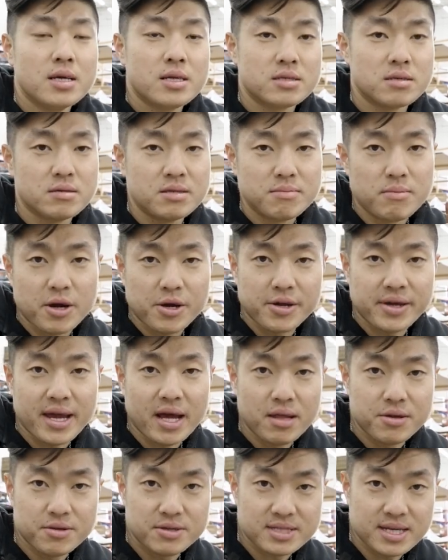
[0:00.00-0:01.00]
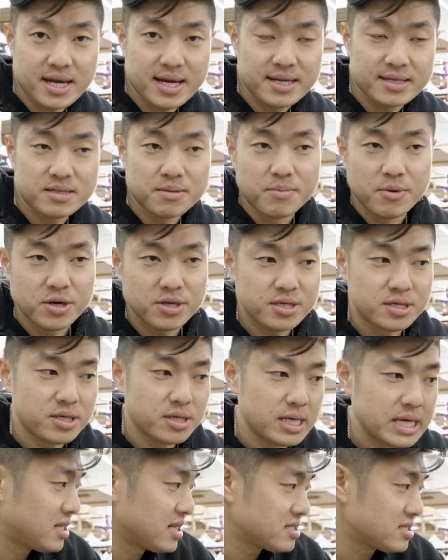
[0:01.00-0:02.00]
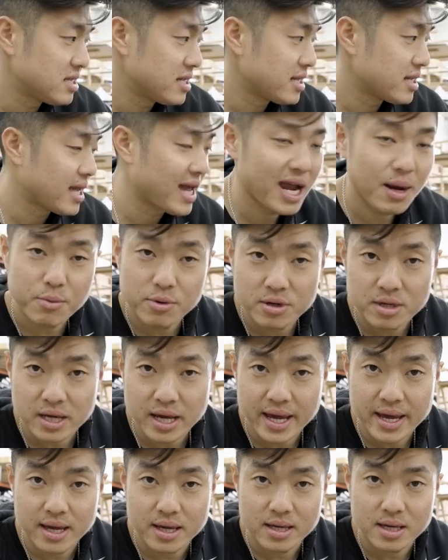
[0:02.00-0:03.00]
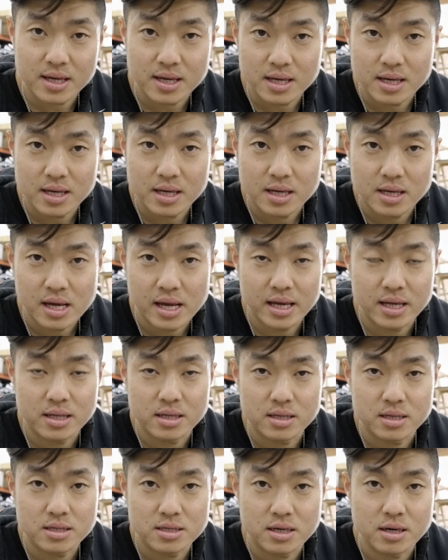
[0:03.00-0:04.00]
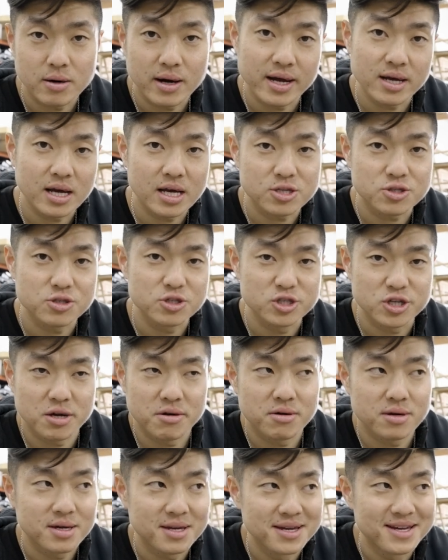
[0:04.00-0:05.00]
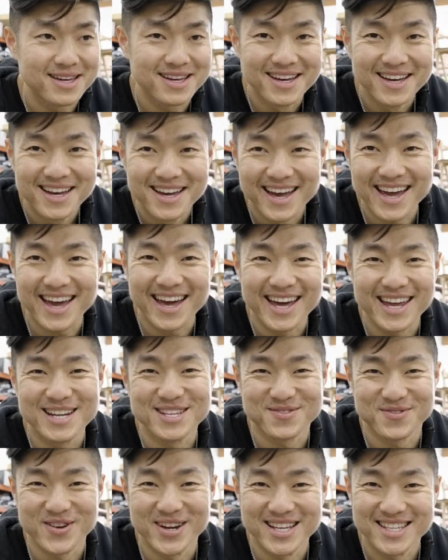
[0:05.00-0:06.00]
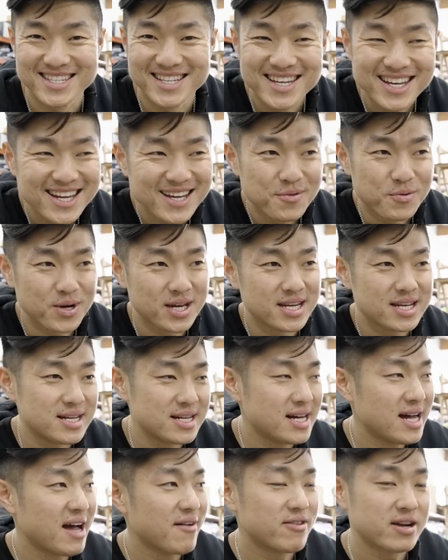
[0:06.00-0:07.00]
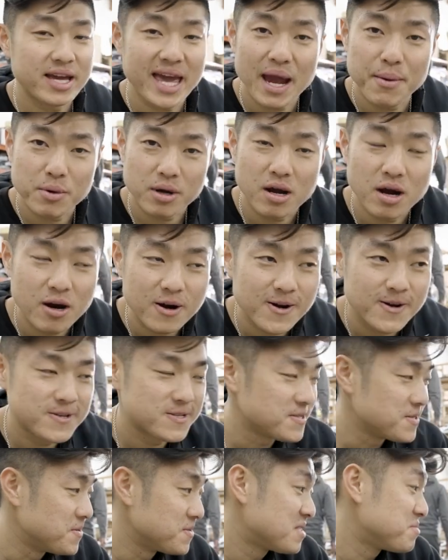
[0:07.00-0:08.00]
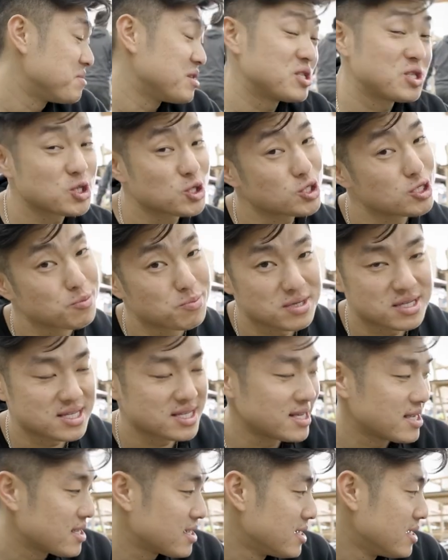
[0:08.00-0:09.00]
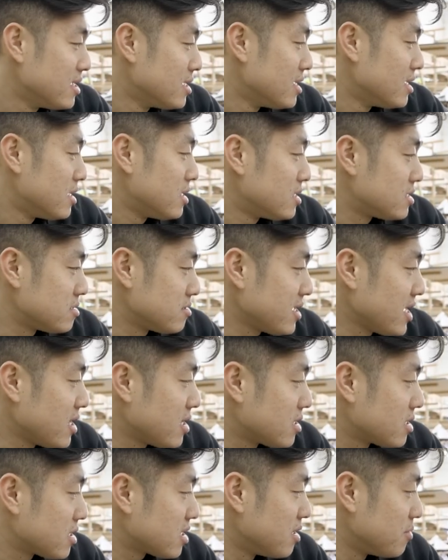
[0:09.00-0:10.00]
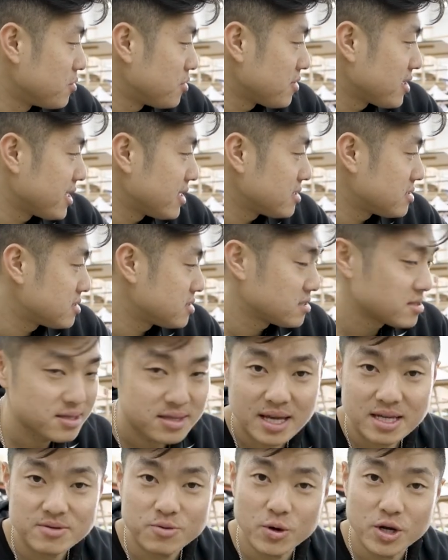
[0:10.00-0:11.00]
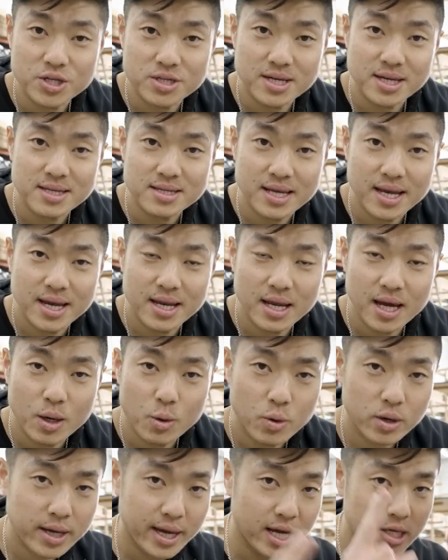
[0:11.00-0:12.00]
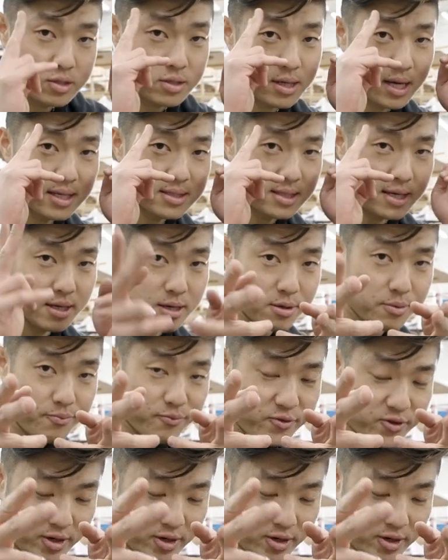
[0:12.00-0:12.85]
So mark your calendars, guys. March, designated camera guy, and actually Jerry, yeah, yeah. And his friends. Yeah. We're gonna have a camera car, so it's gonna be super sick. So yeah, come through, guys. Thanks for watching, guys, and I will catch you guys later.